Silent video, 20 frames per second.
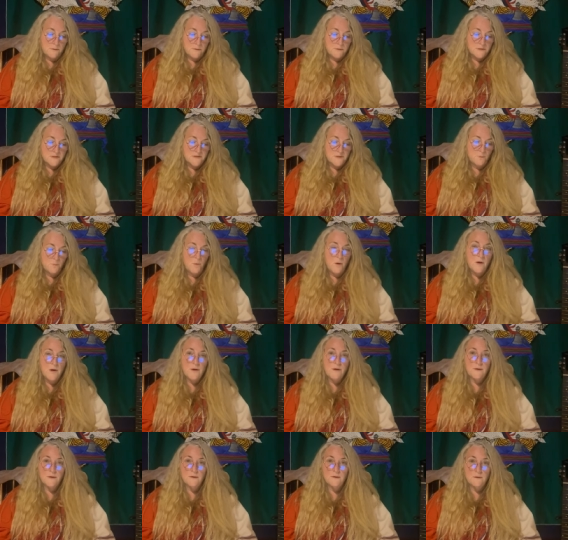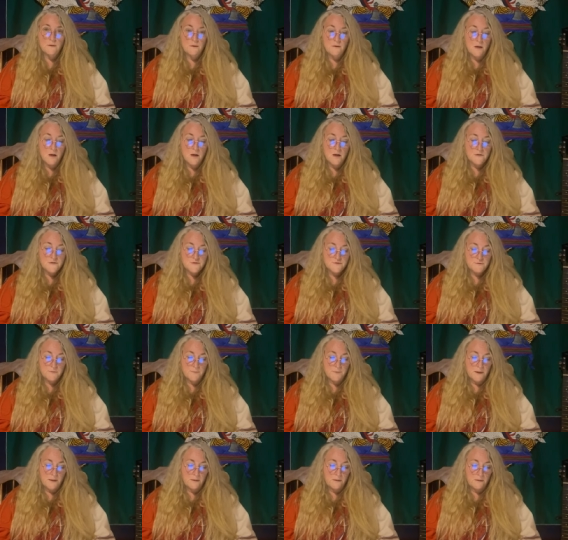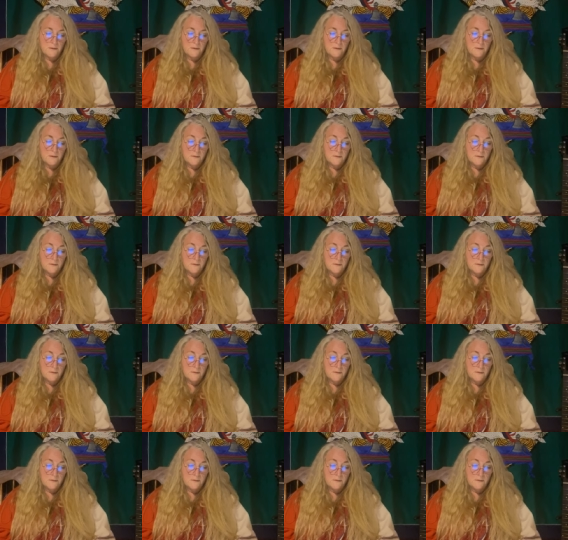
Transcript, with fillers: Does it work? asked Rebecca.